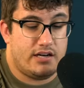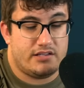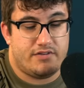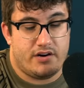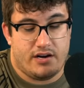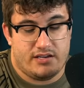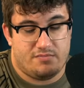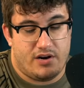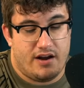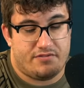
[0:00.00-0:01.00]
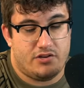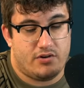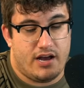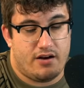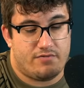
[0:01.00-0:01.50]
Sounds very nice, but after you
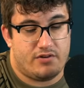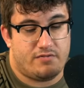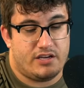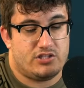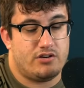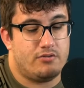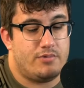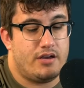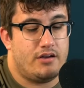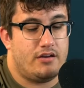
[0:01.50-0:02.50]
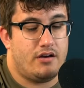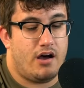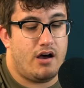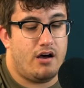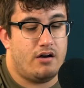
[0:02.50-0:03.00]
account for inflation, it'll be
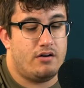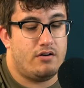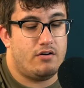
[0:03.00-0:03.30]
uh,